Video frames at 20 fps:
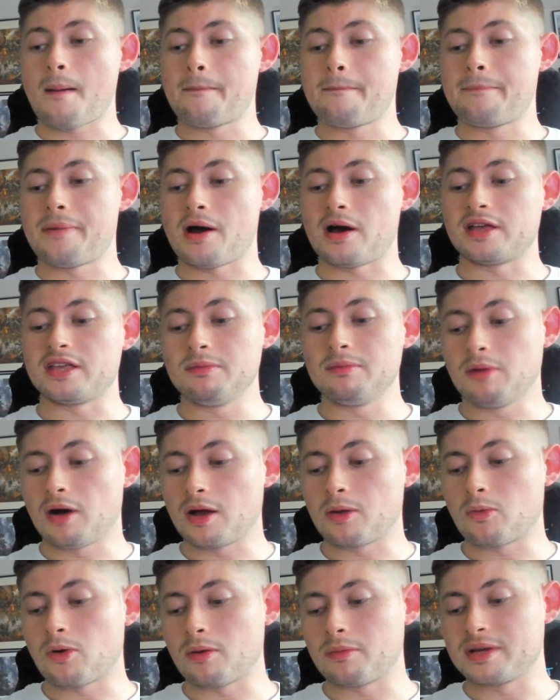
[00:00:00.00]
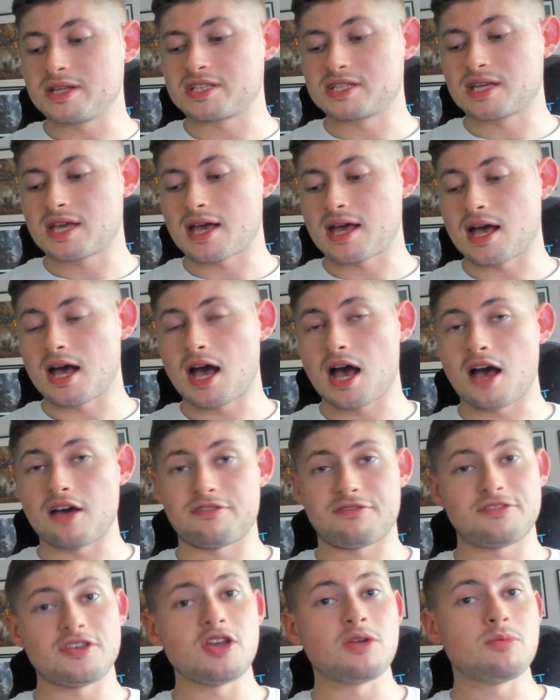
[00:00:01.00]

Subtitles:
But you might want me to get a few